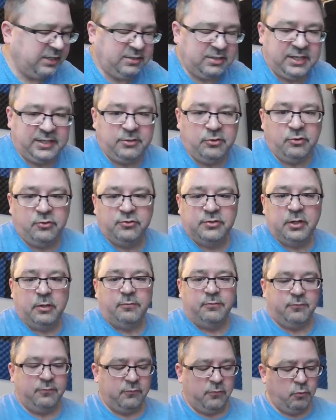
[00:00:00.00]
they do sell
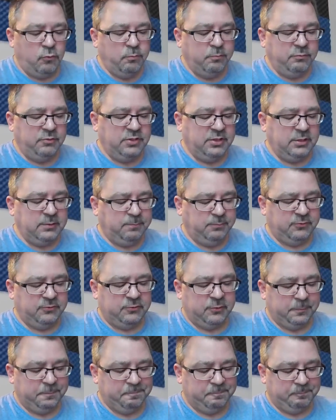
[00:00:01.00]
foam tips,
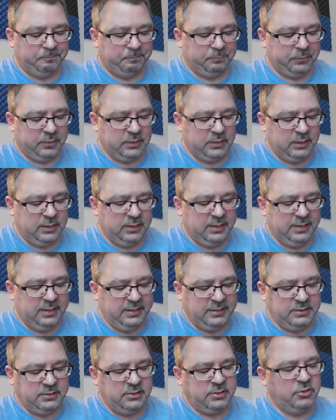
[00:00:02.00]

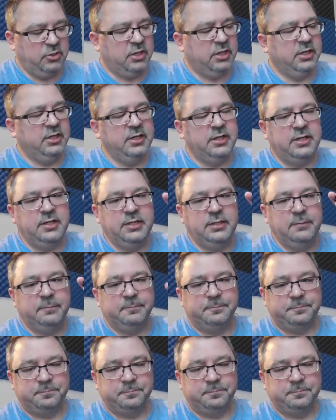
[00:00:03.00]
and you can get